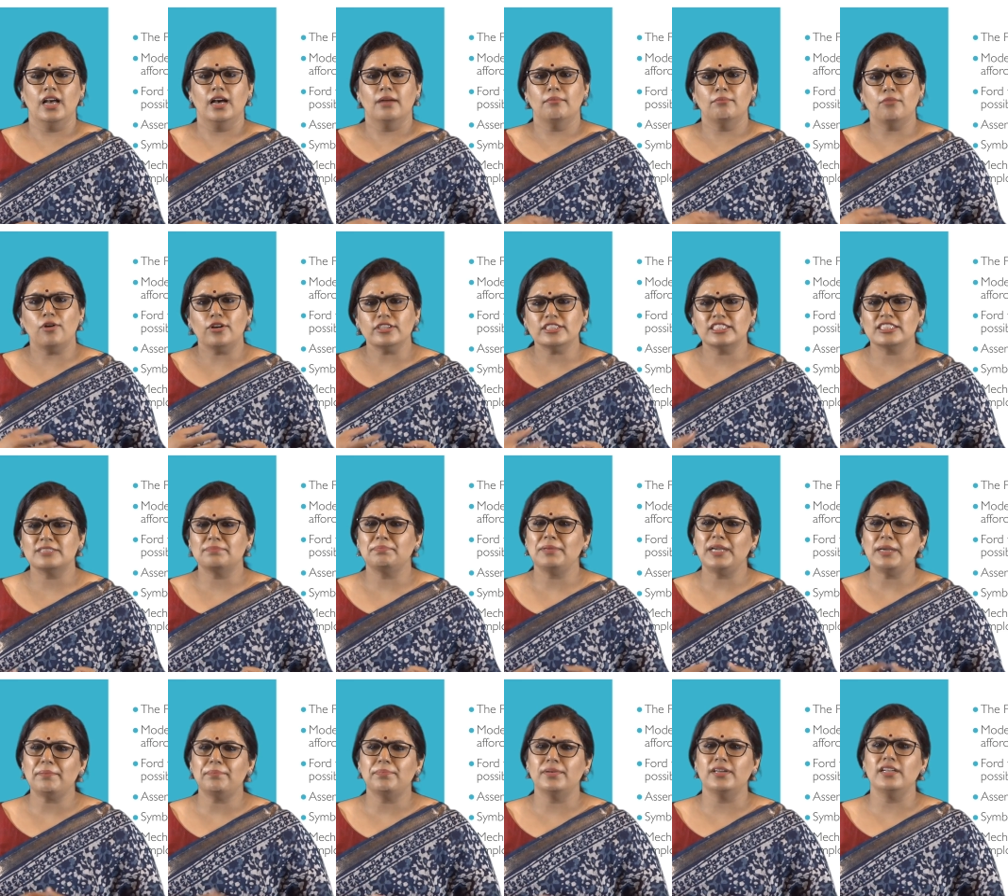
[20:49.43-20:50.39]
Most
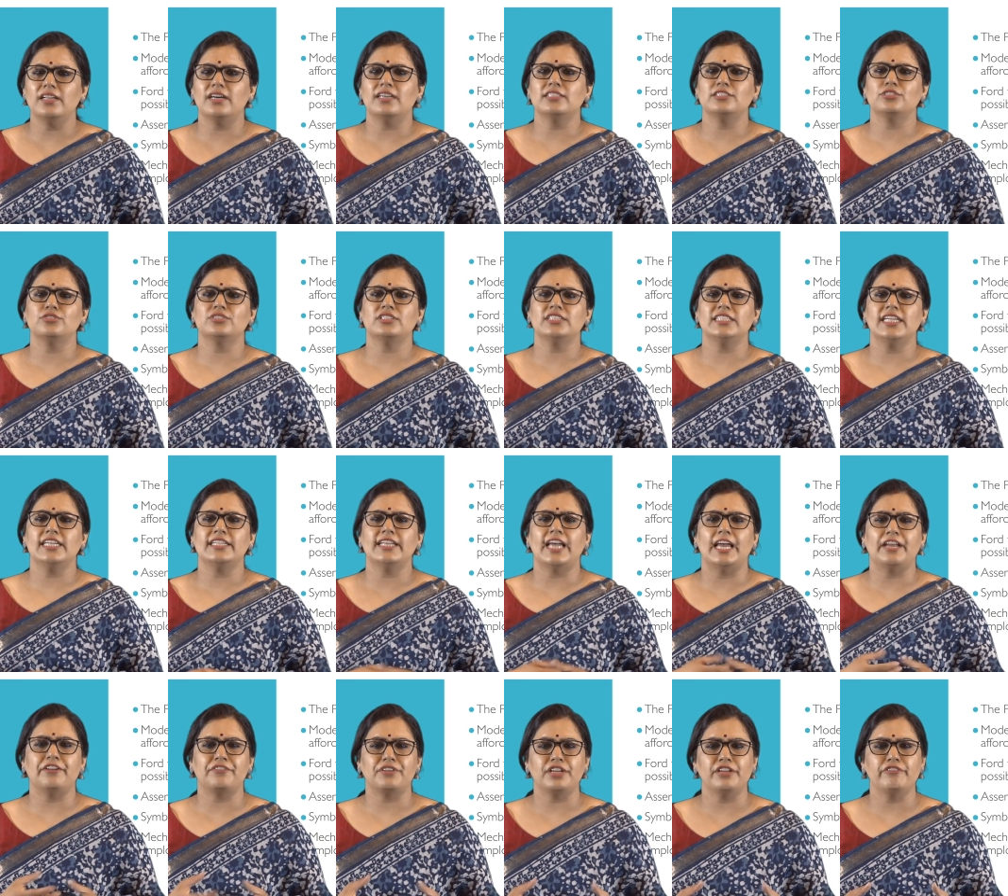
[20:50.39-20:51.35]
people associate
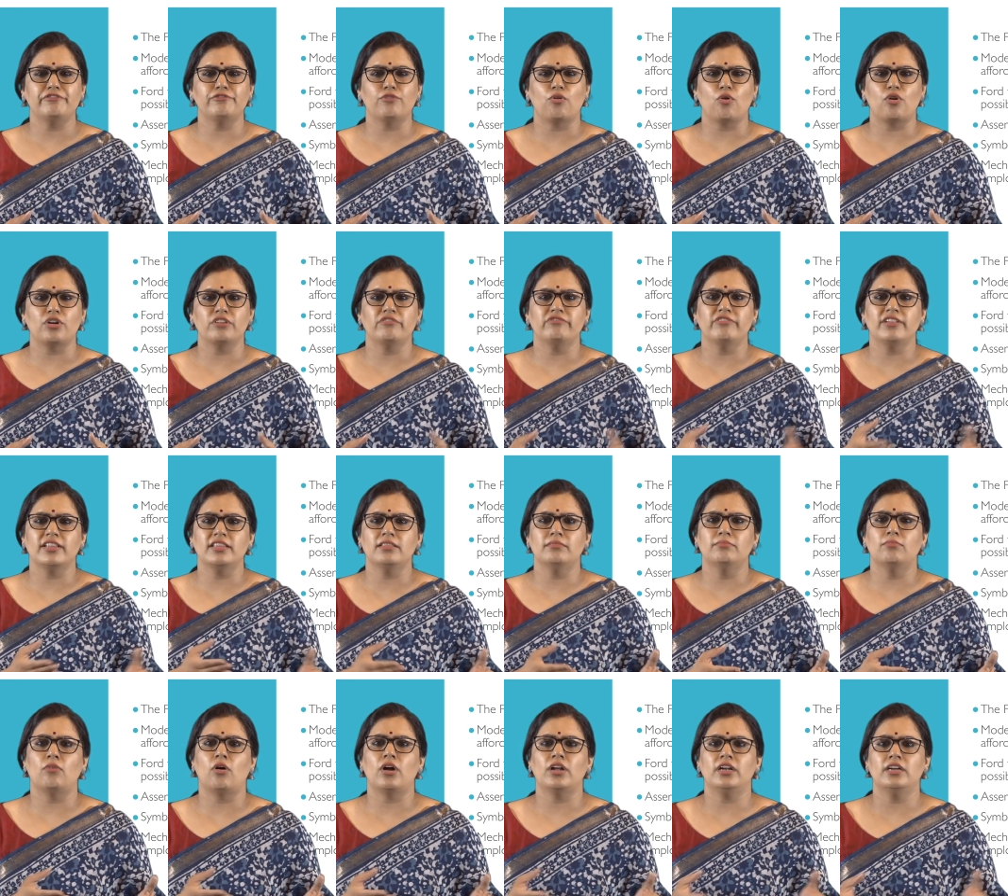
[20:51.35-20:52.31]
Henry Ford with
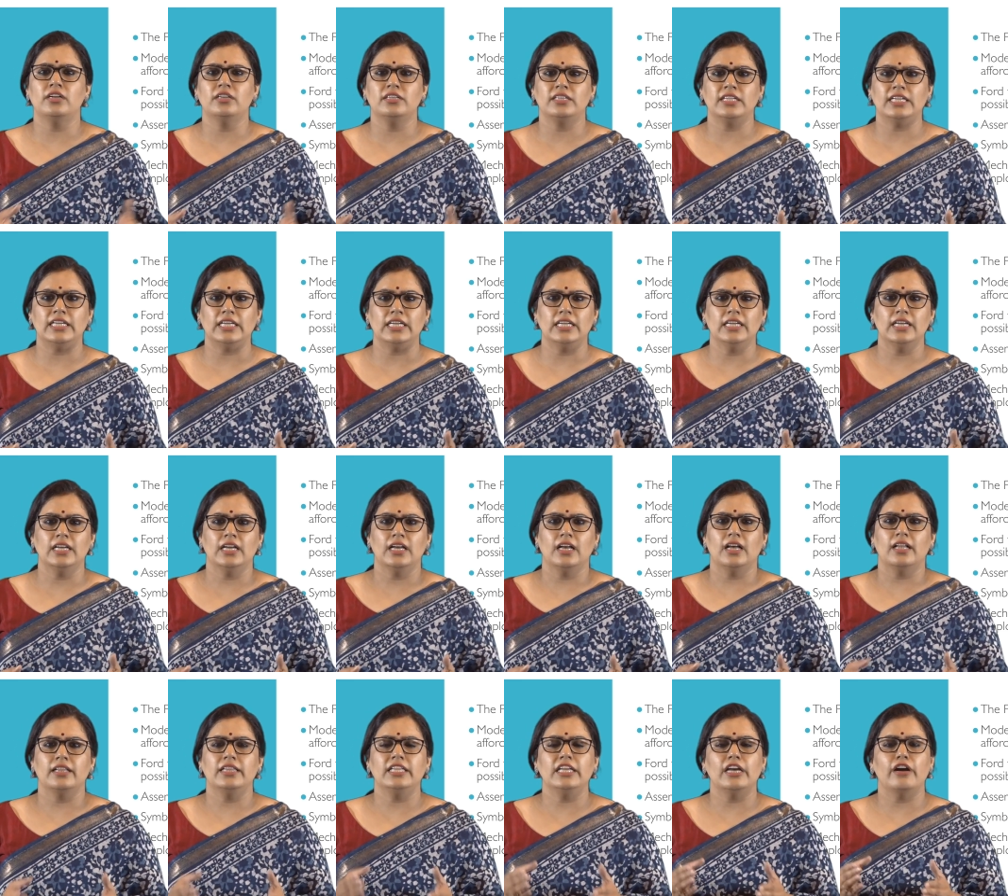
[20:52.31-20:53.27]
Model T,
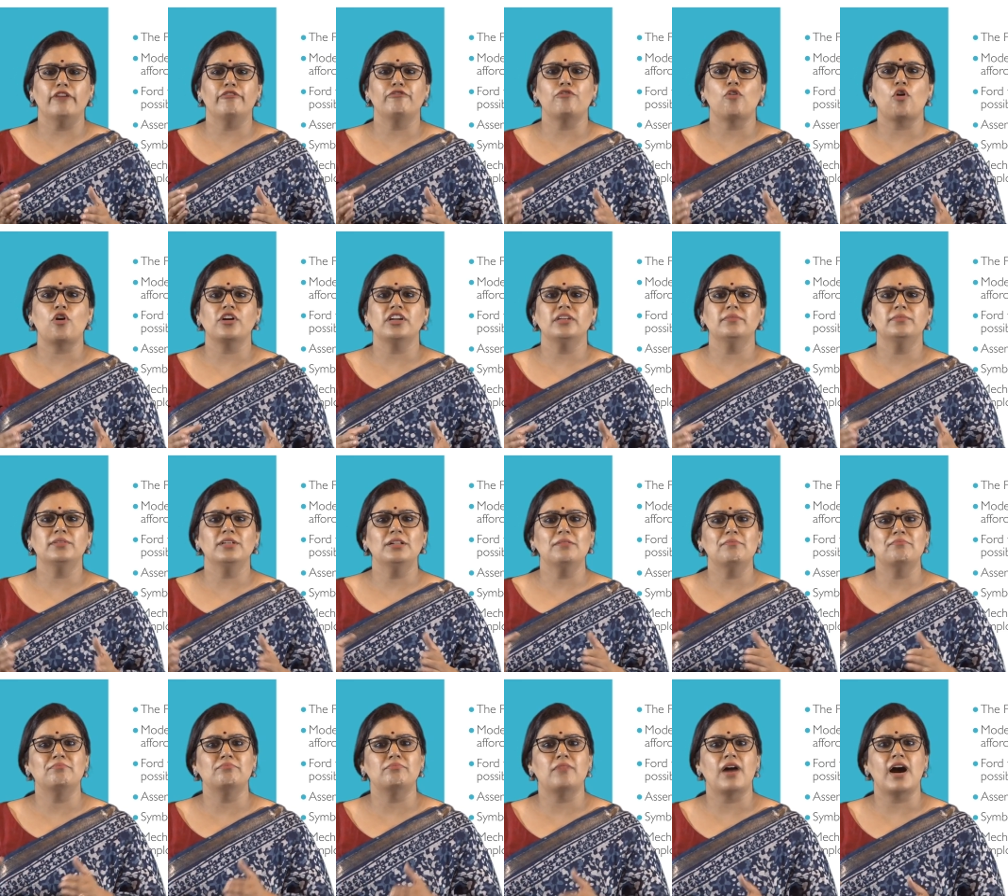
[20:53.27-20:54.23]
the
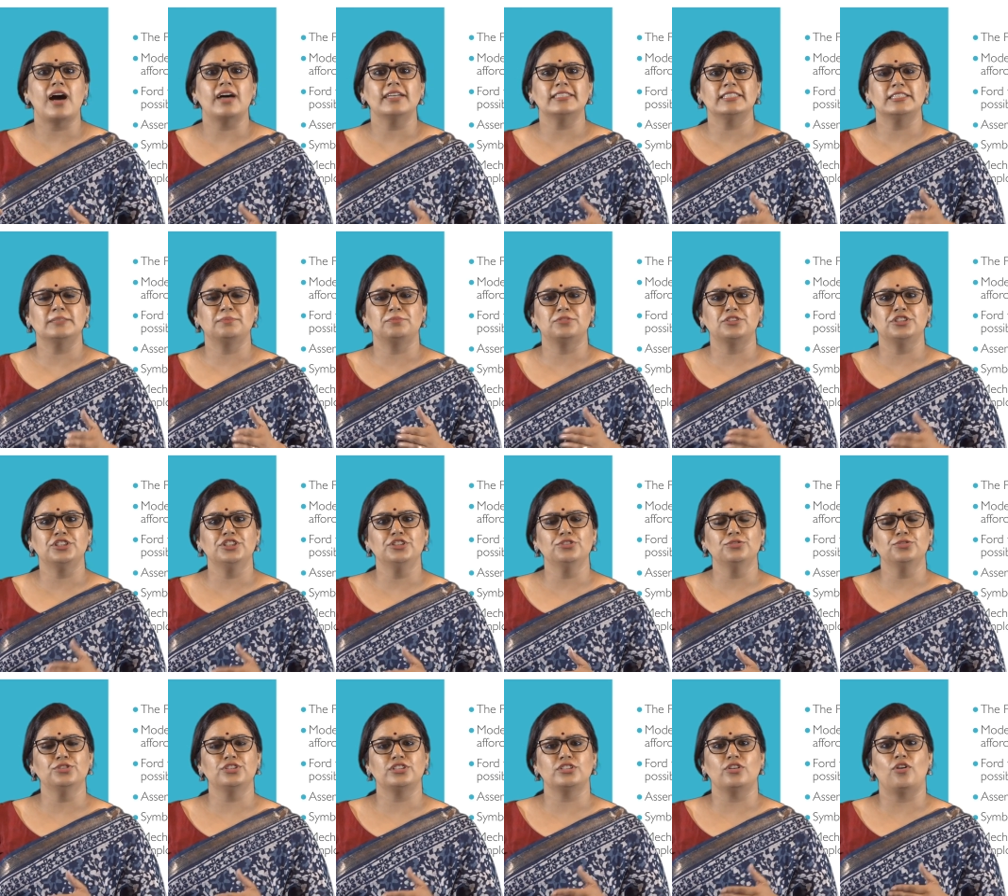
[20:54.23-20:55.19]
affordable
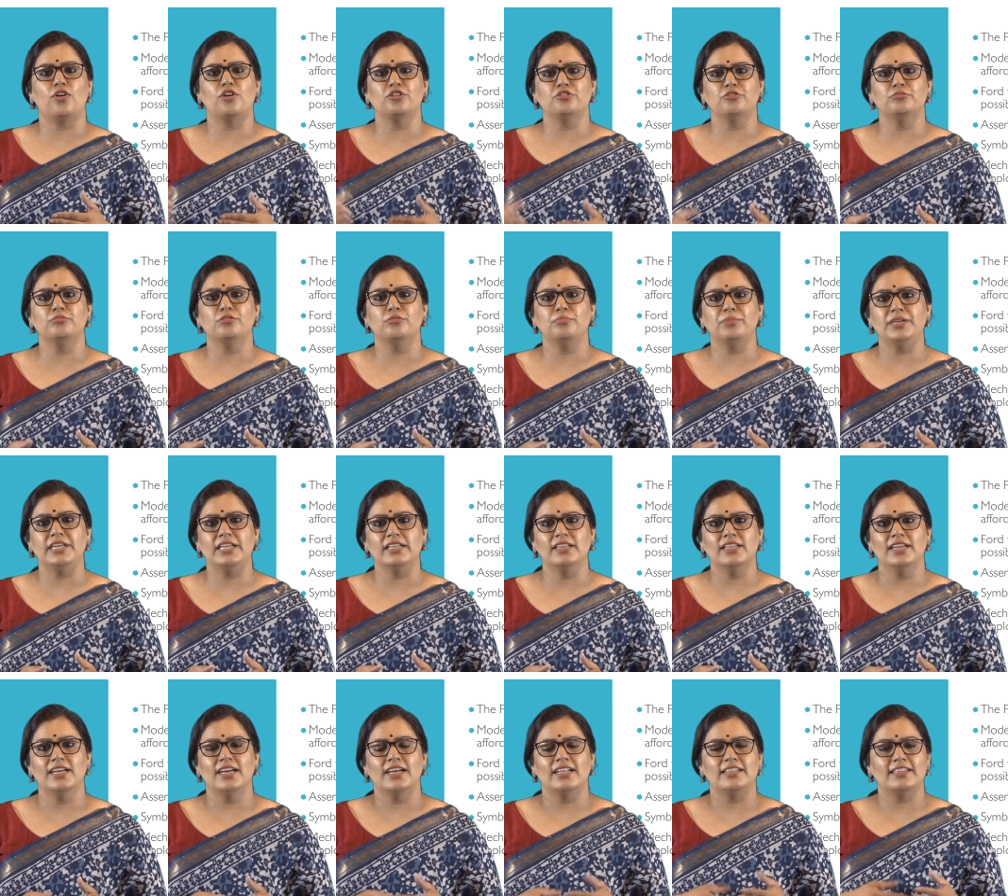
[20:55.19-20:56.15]
mass-produced automobile
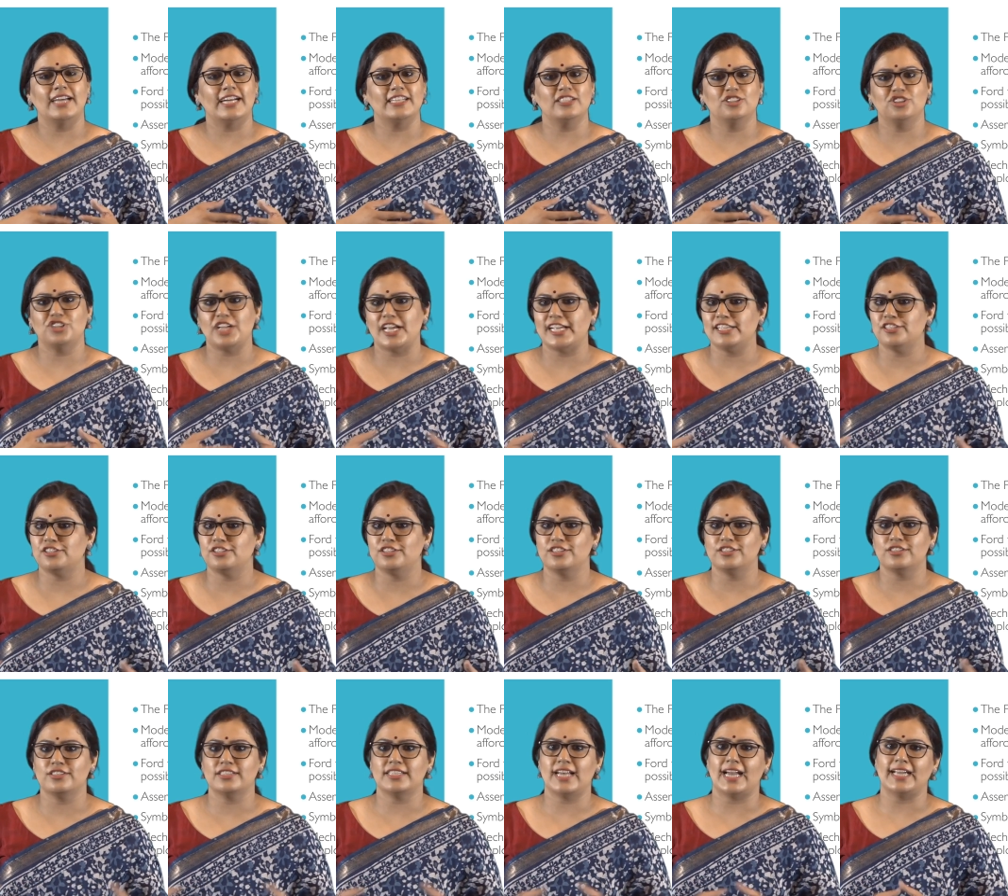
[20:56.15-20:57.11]
that changed the
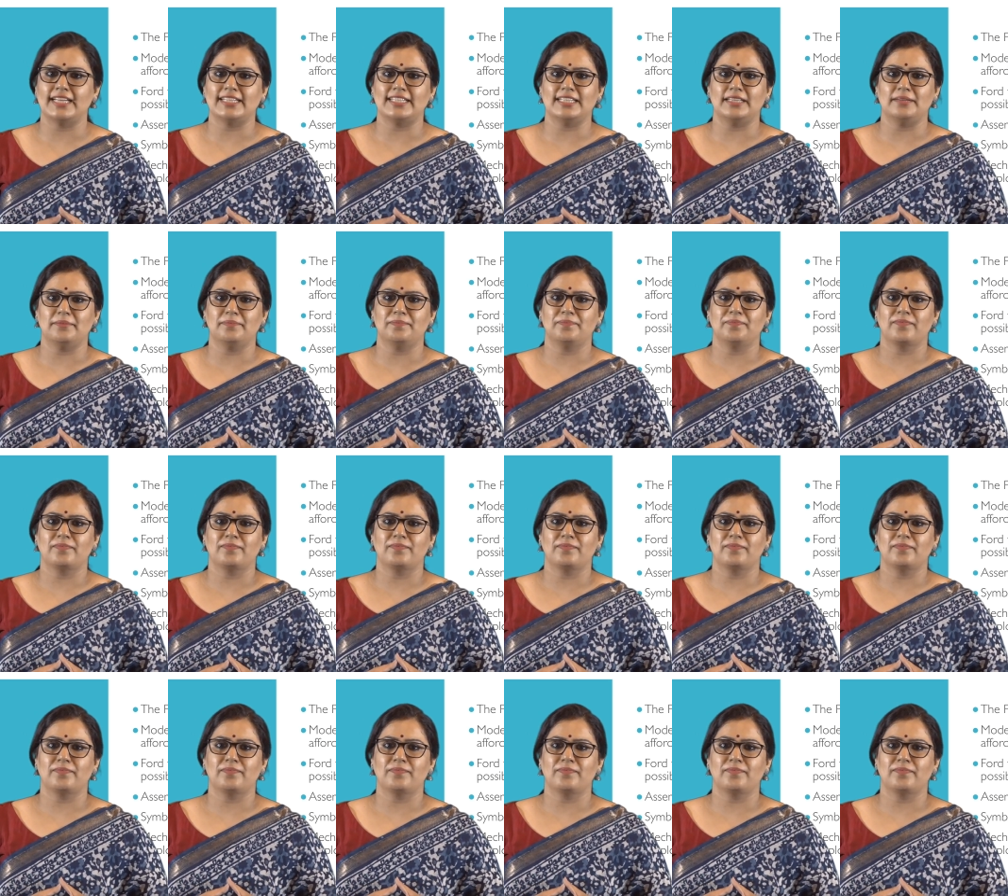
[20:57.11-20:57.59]
society.